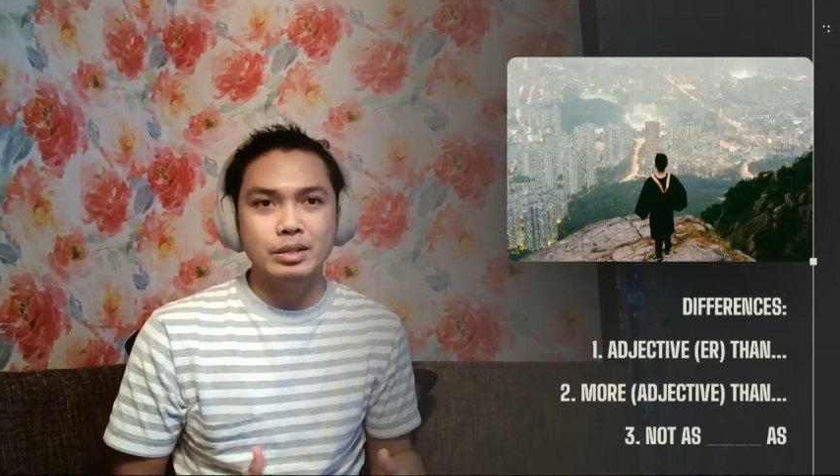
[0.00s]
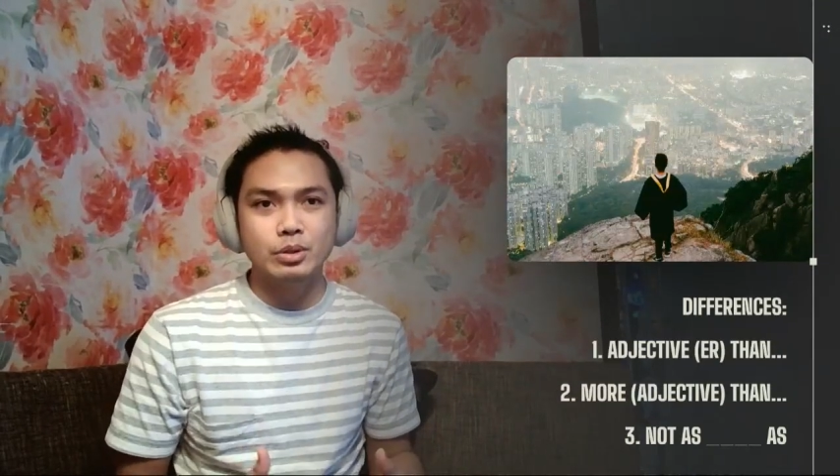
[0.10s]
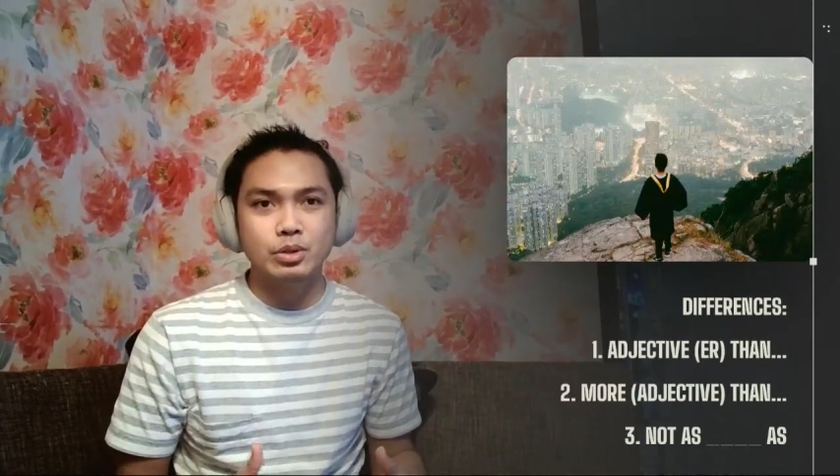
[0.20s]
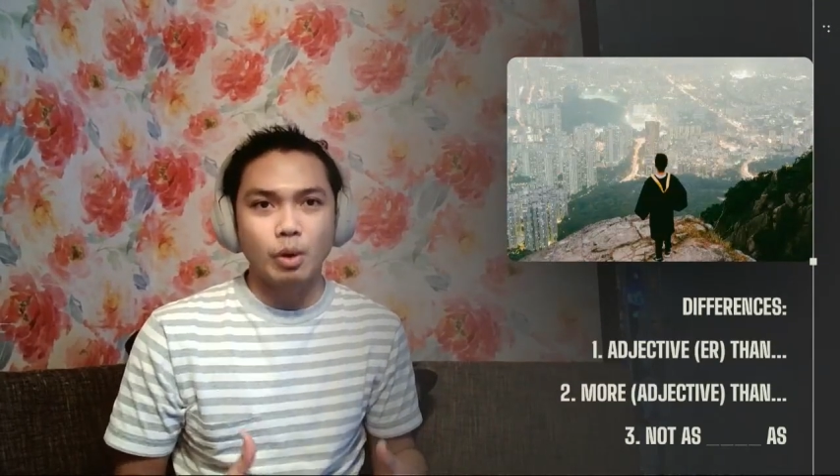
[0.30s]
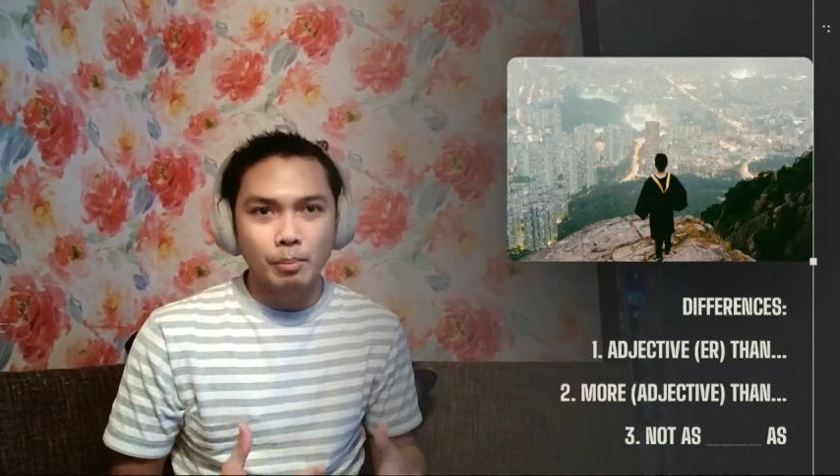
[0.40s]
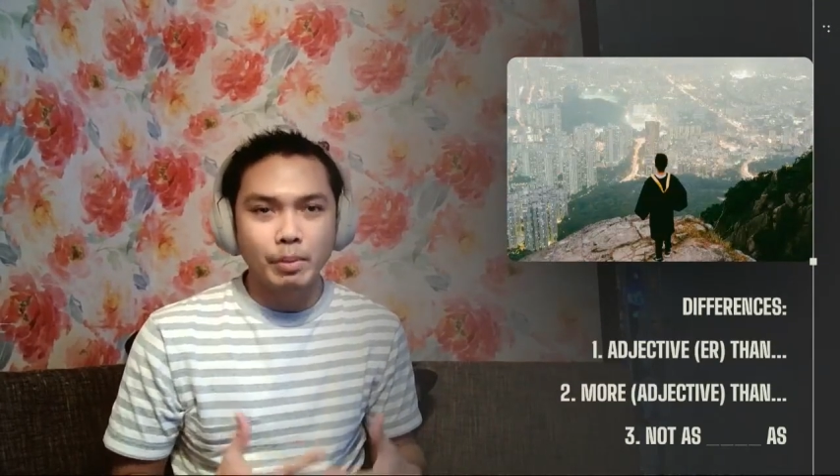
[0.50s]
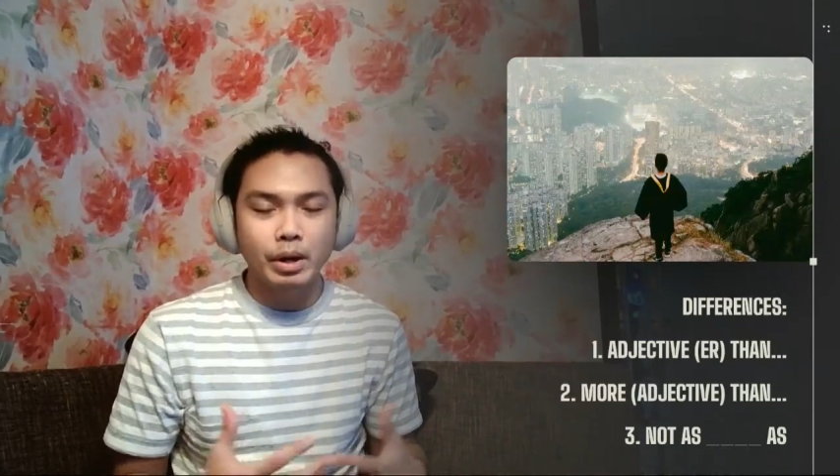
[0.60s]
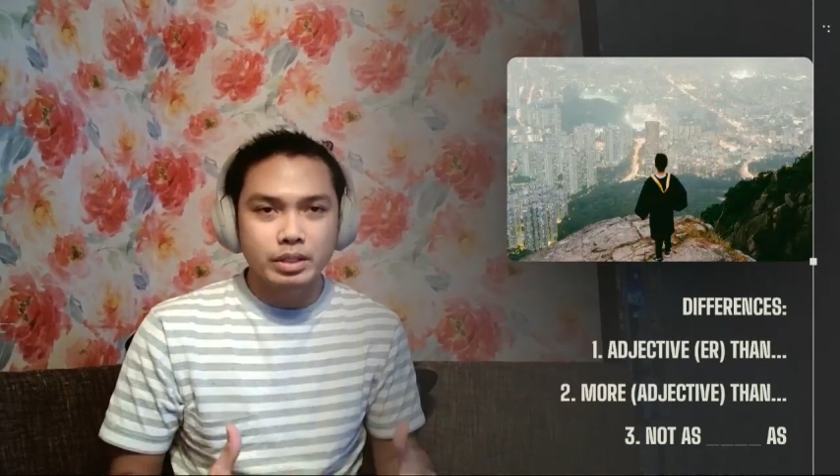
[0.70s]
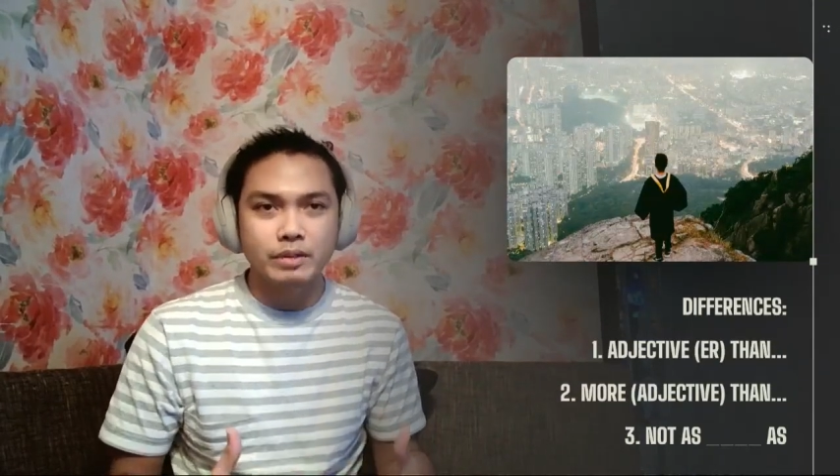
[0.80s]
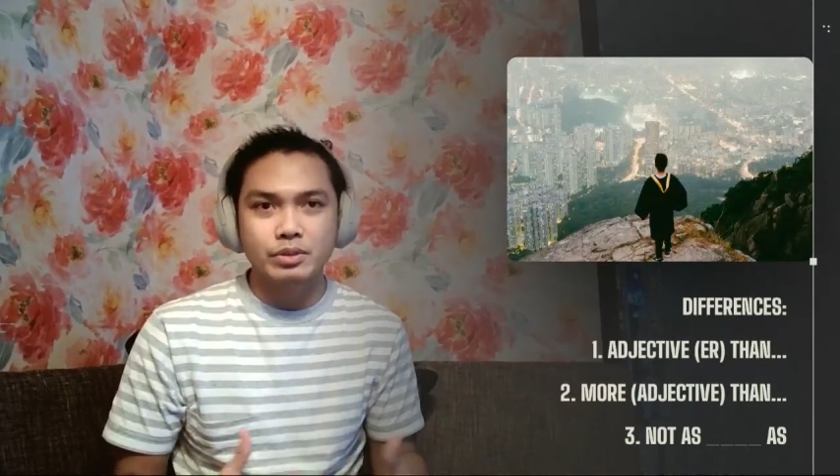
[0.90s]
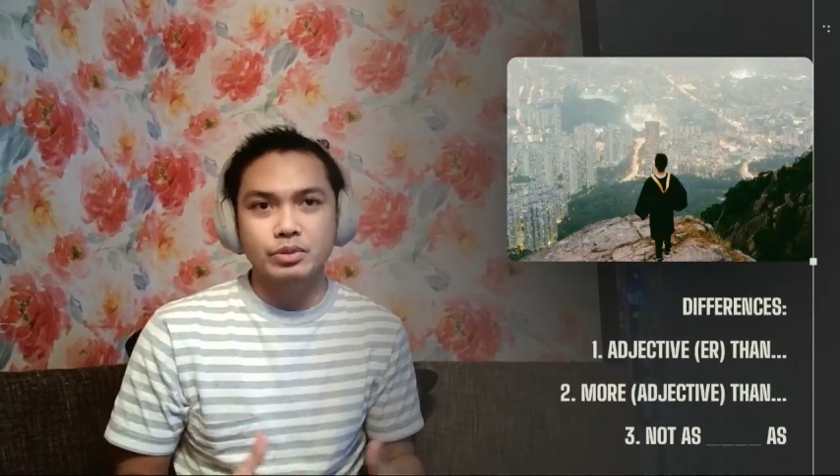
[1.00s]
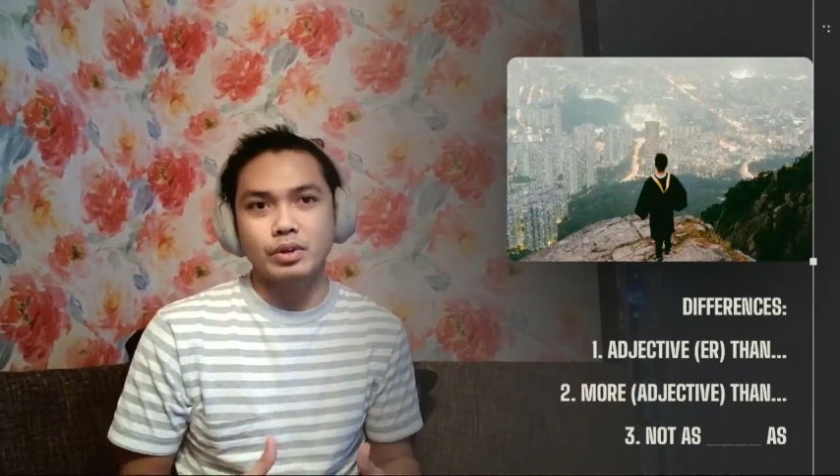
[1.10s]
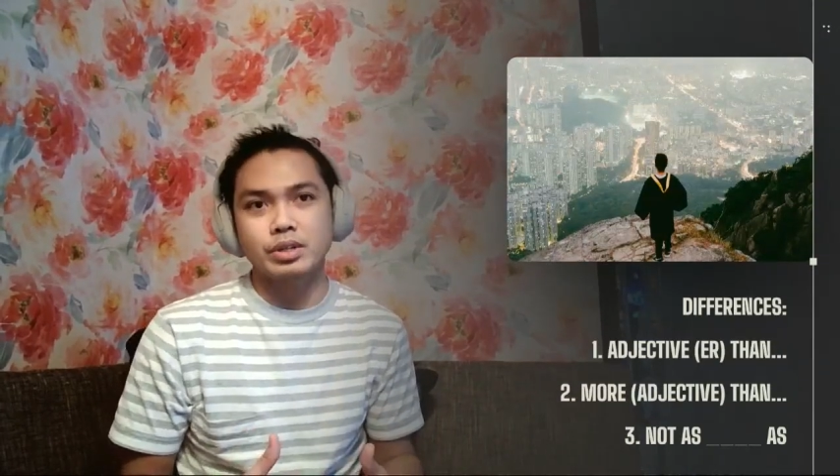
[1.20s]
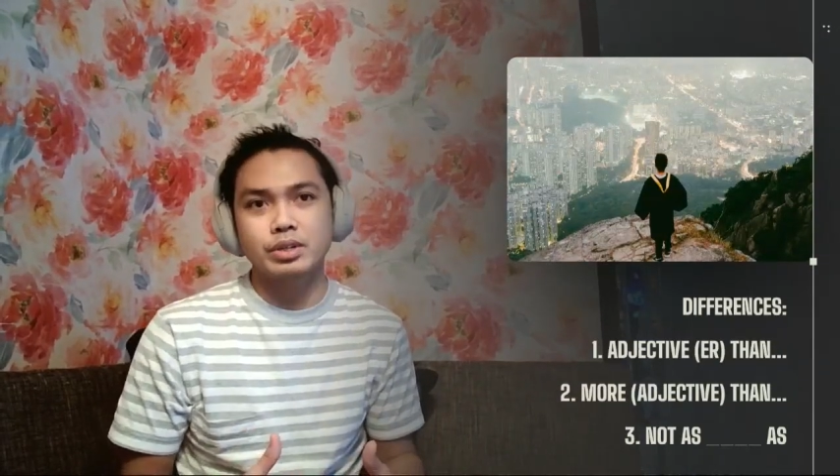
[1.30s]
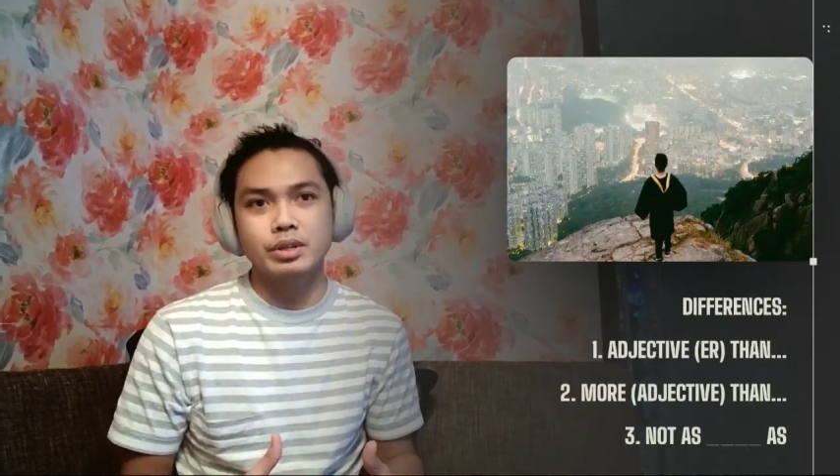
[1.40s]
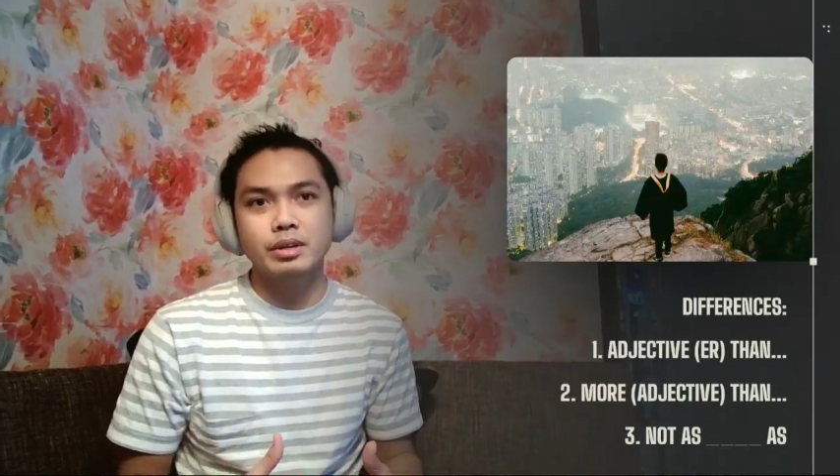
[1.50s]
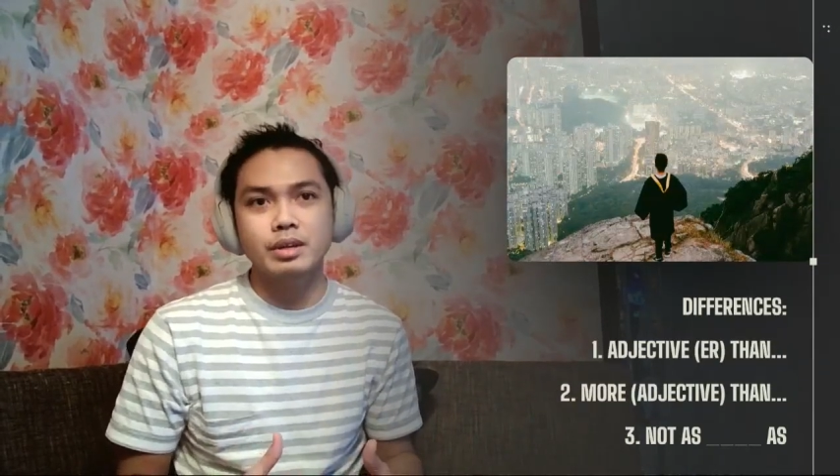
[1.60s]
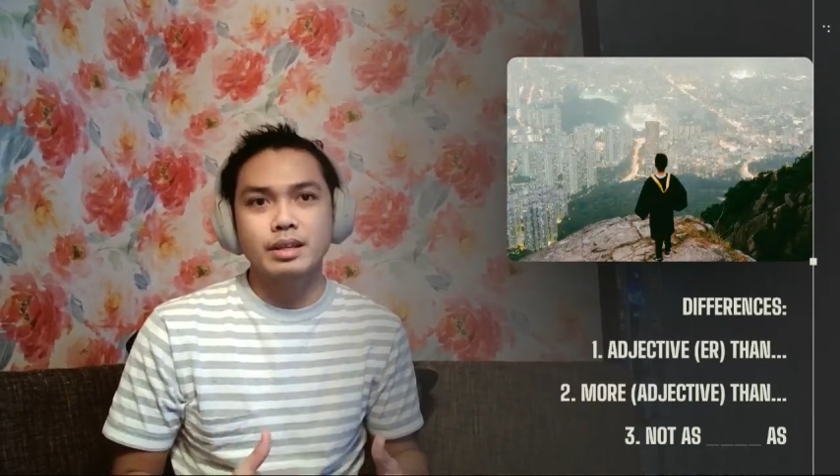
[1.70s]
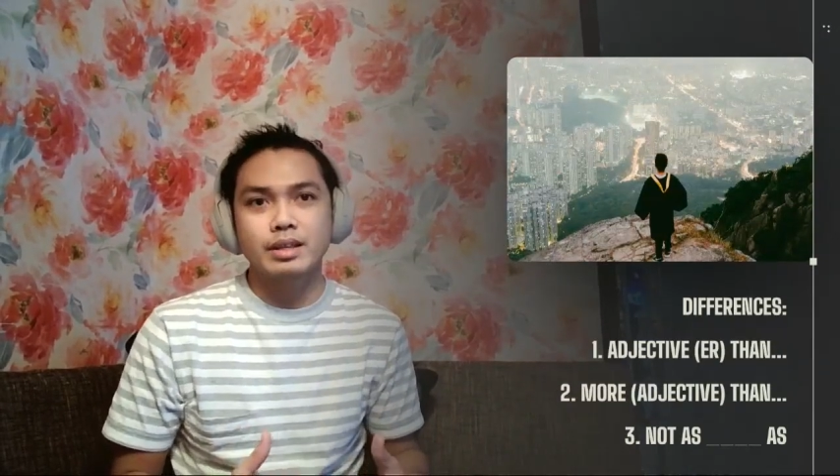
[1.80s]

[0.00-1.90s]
use comparative structure